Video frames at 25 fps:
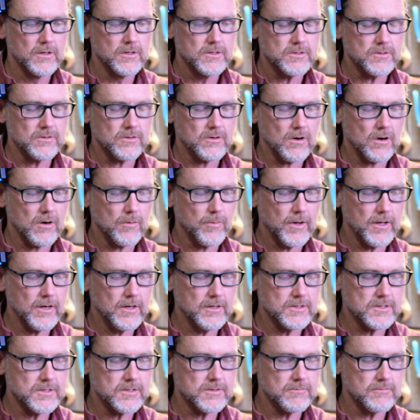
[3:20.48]
So carbide
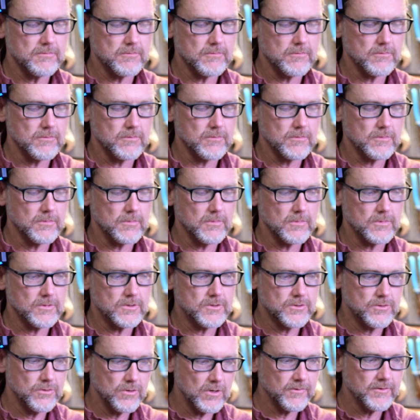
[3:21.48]
is
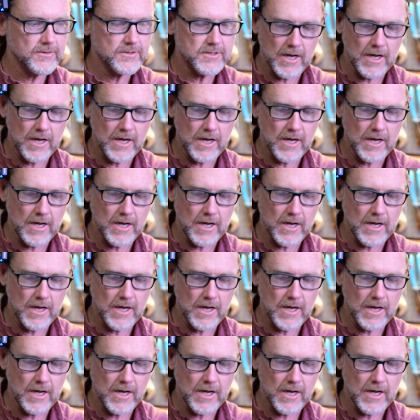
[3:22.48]
2 different